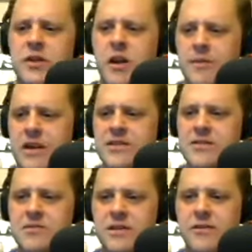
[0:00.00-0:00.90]
I'm having some
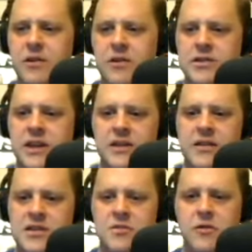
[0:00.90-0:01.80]
difficulty getting
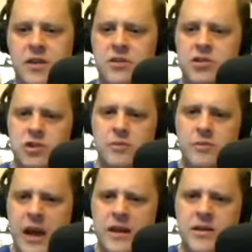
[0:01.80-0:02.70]
this to move. Can you show me
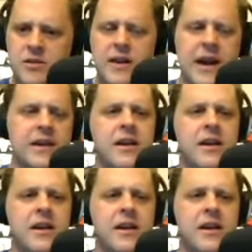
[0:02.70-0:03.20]
how to do that?